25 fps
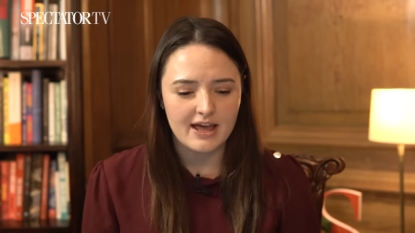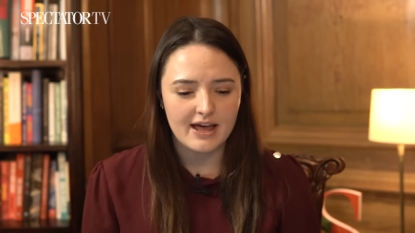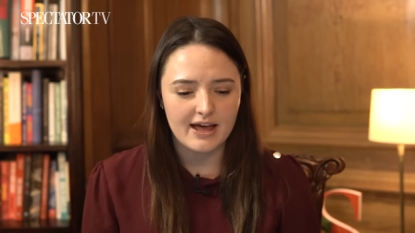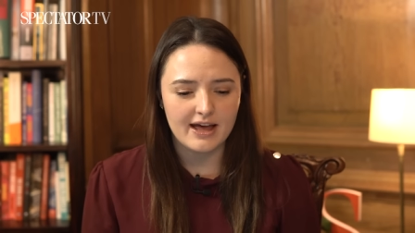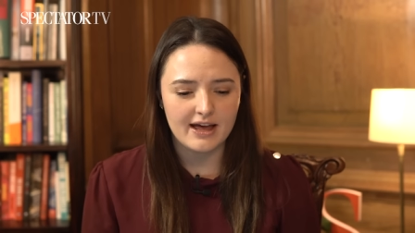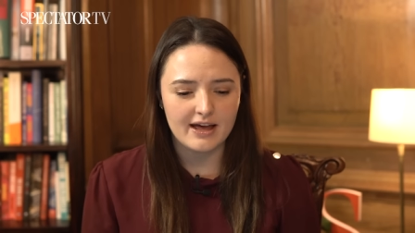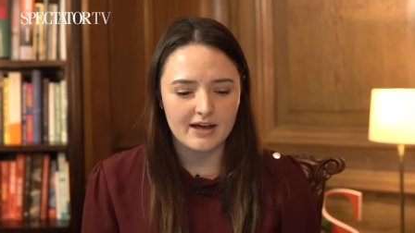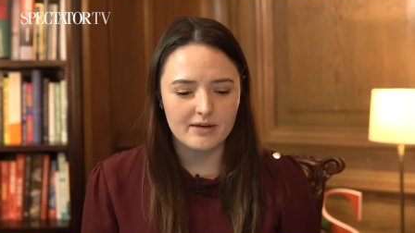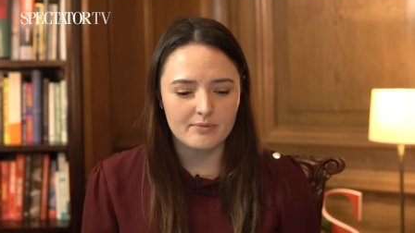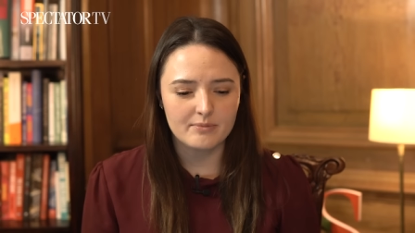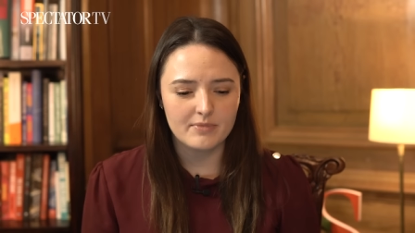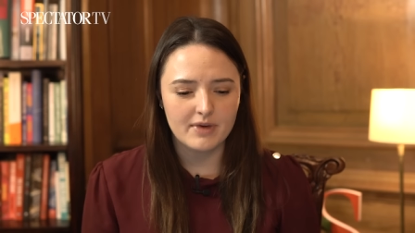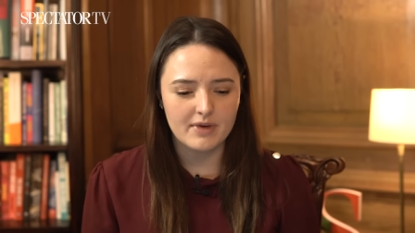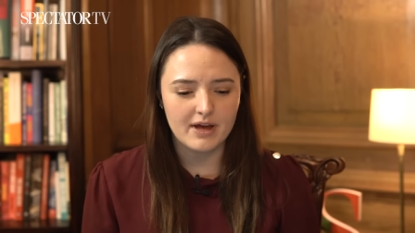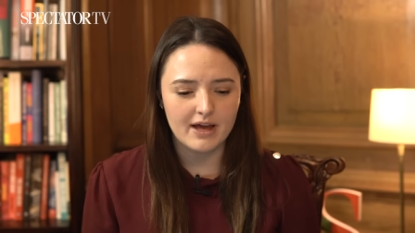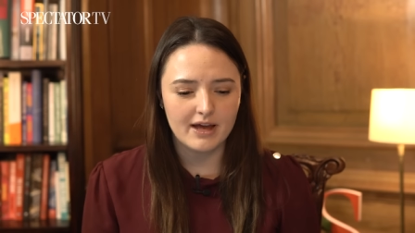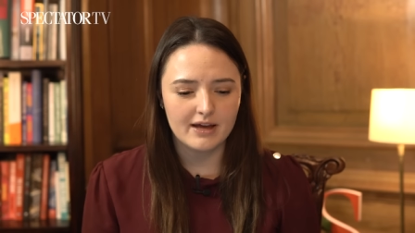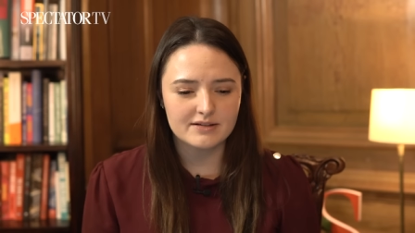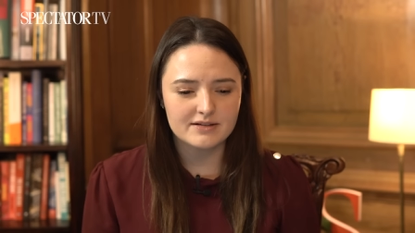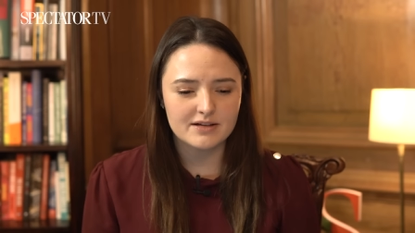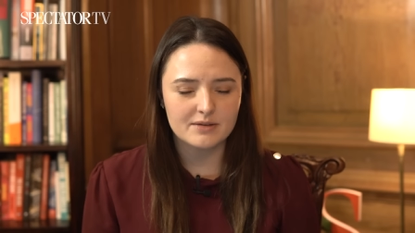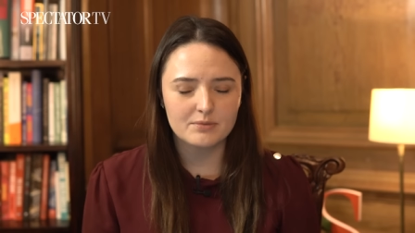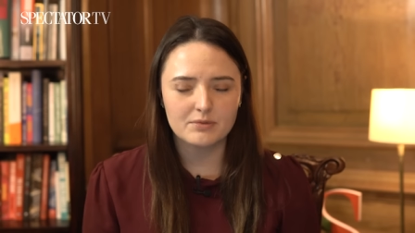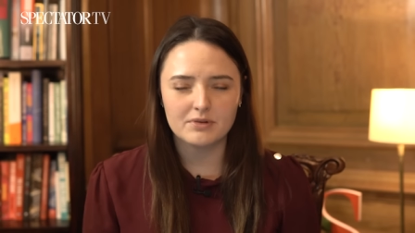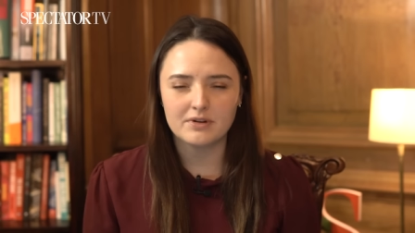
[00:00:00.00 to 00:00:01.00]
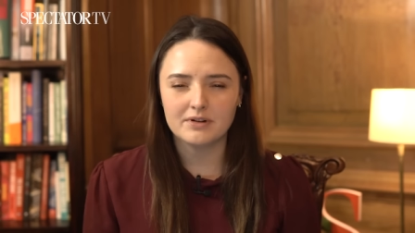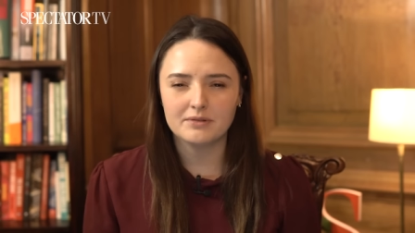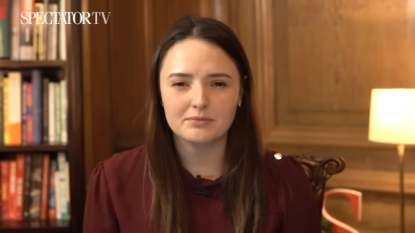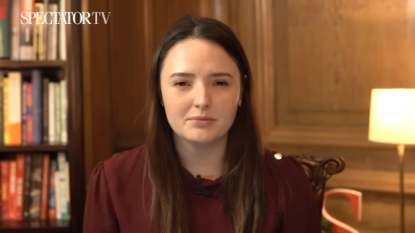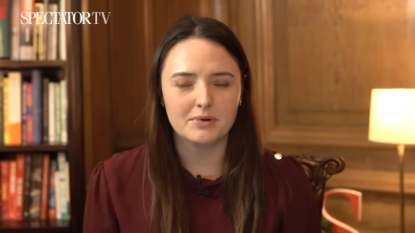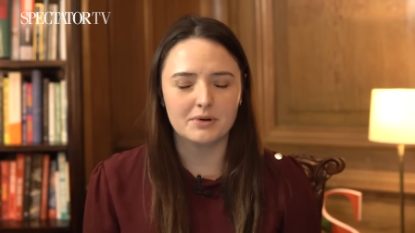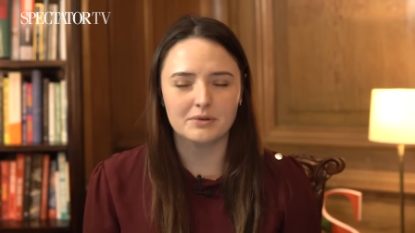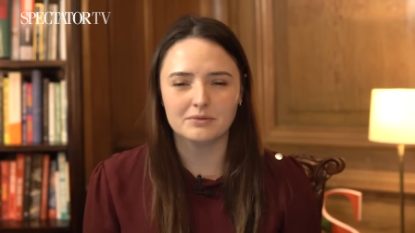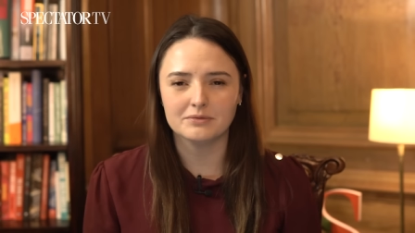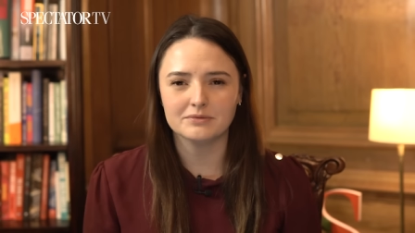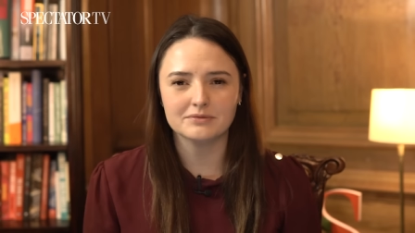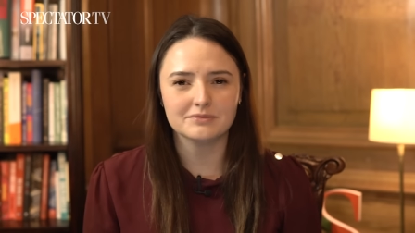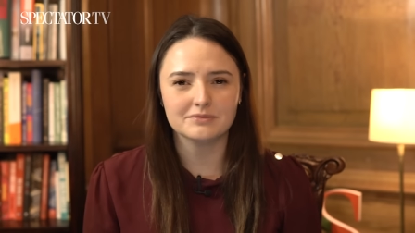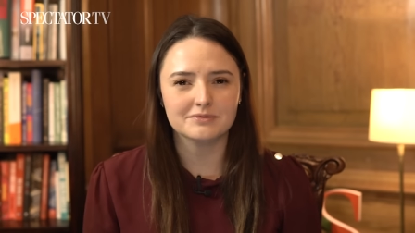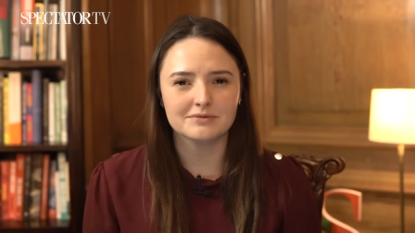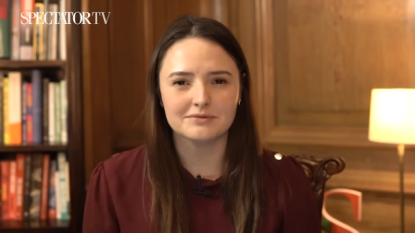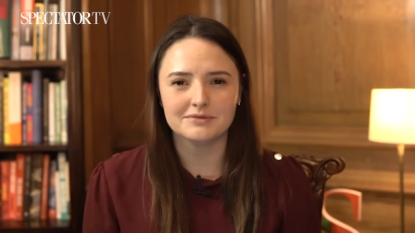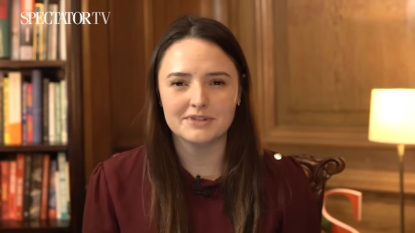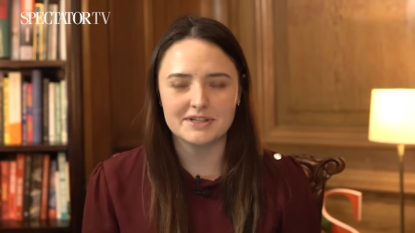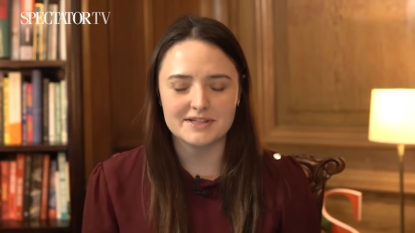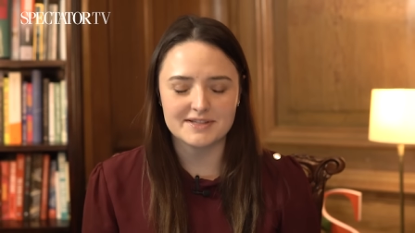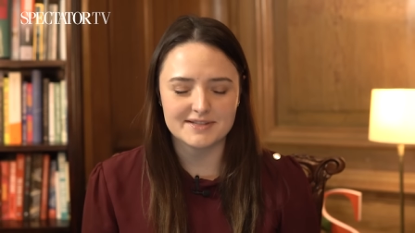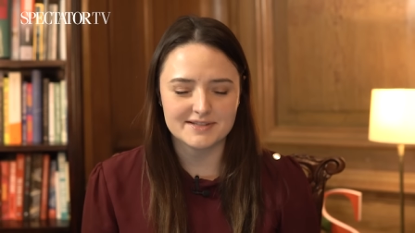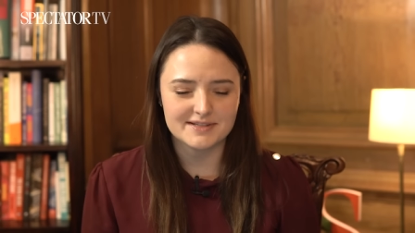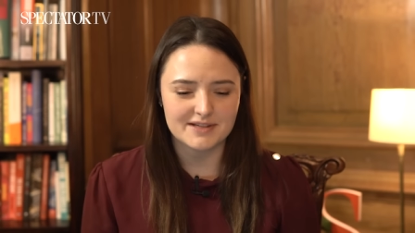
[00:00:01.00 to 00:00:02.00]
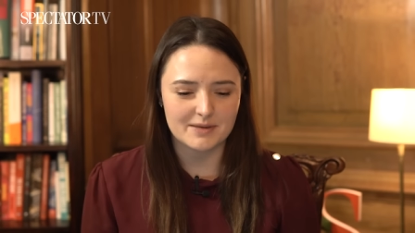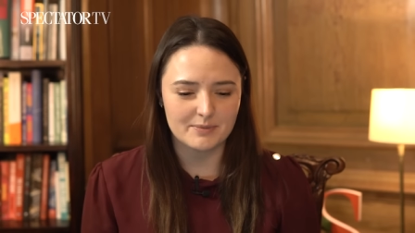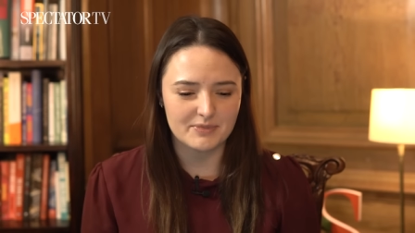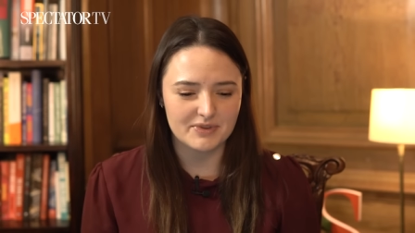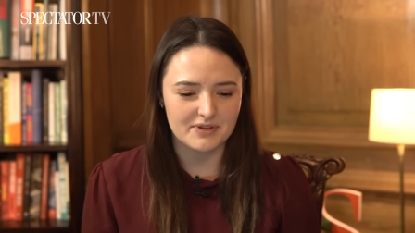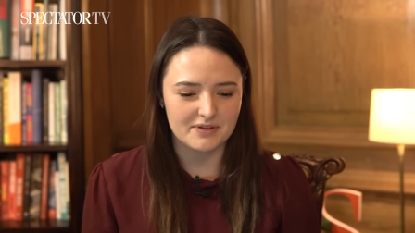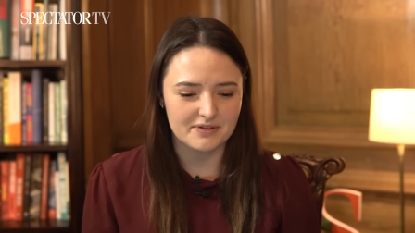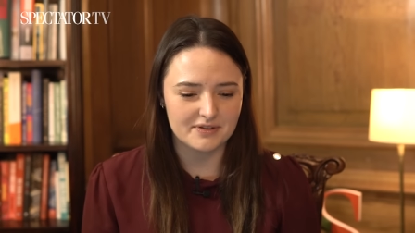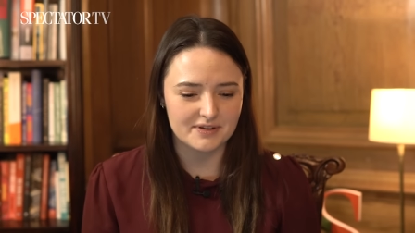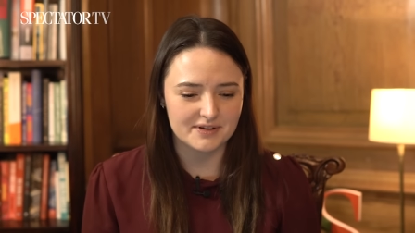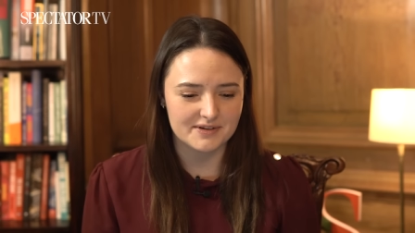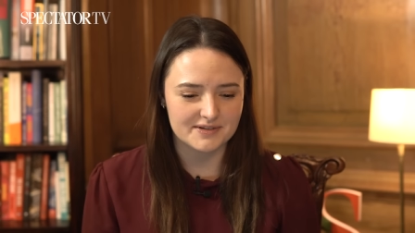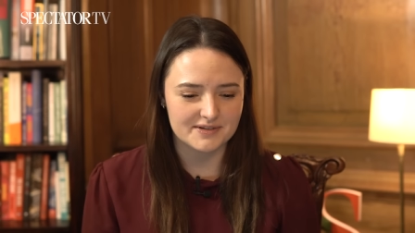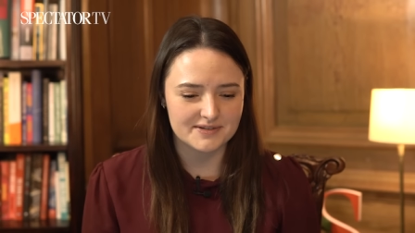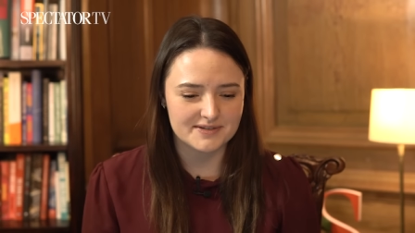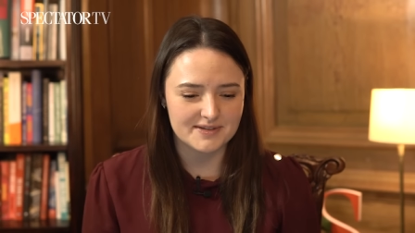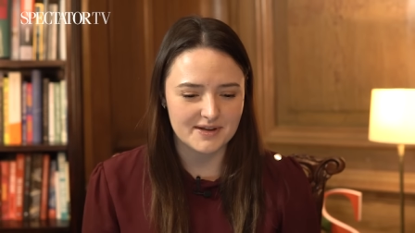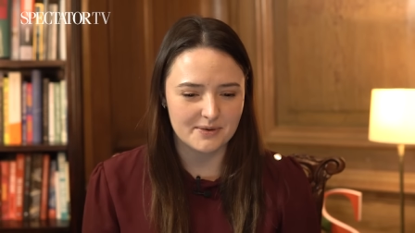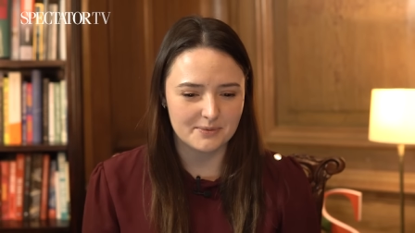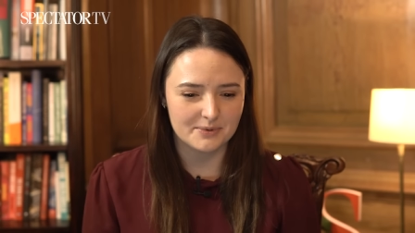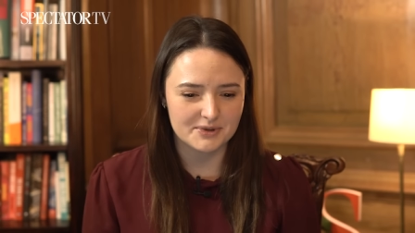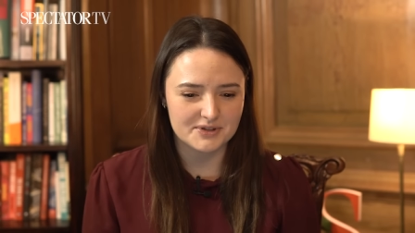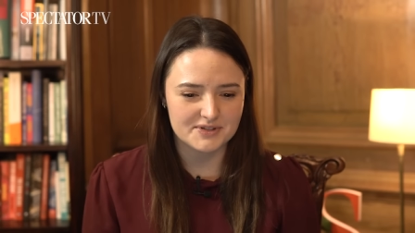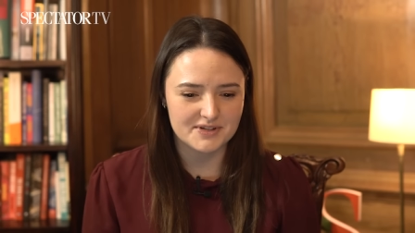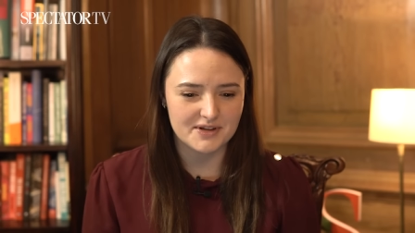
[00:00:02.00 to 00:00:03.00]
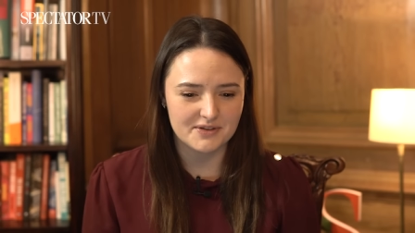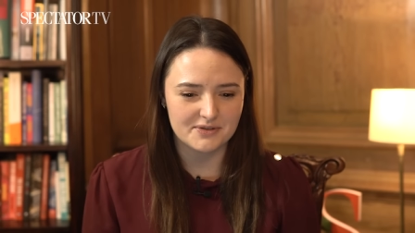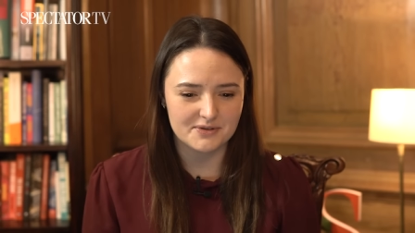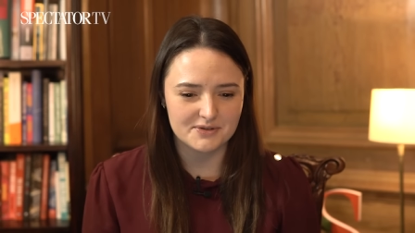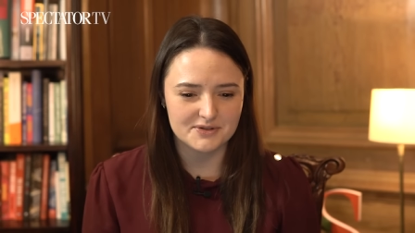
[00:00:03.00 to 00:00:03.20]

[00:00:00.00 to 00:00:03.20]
Um, and I, I, won't list some of the things that were said,